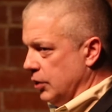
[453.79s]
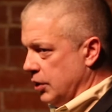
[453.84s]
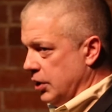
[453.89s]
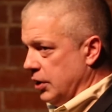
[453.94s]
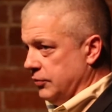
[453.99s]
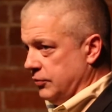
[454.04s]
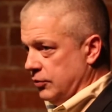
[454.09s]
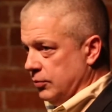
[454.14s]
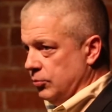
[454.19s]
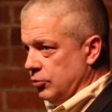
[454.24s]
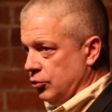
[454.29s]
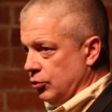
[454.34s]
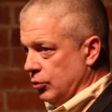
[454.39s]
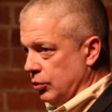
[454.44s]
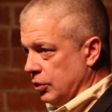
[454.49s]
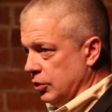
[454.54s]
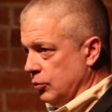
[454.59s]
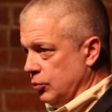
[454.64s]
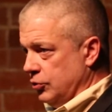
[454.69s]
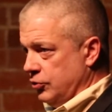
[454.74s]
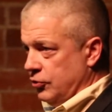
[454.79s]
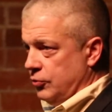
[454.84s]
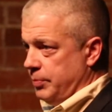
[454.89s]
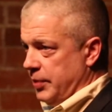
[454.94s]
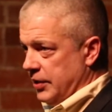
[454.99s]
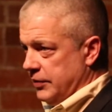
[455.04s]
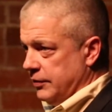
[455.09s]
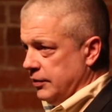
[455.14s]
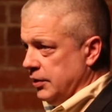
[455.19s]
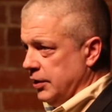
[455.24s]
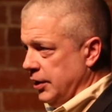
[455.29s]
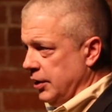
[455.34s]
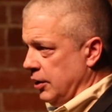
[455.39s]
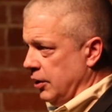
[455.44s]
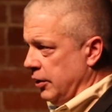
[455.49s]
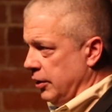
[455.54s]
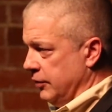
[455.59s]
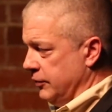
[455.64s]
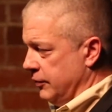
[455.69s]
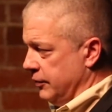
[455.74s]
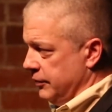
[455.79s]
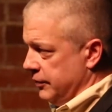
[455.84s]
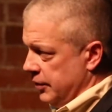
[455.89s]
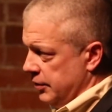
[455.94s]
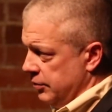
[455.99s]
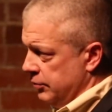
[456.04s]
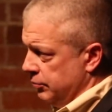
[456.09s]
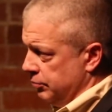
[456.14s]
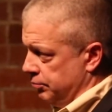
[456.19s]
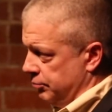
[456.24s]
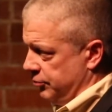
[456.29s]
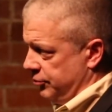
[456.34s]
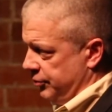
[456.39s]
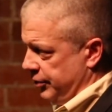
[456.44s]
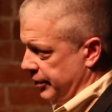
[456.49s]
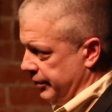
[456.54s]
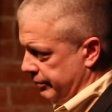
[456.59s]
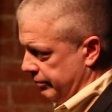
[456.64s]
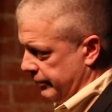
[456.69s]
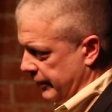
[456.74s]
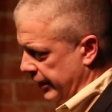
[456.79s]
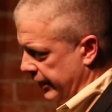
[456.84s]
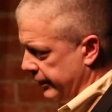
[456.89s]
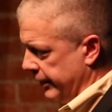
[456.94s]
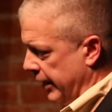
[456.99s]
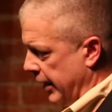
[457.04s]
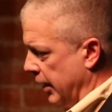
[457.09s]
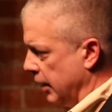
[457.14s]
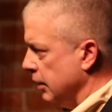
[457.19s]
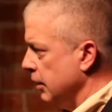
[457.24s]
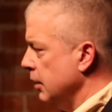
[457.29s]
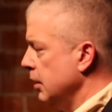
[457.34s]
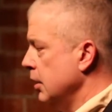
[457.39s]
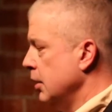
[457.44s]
a custom jeweler," which is basically an artist because they do shit like that.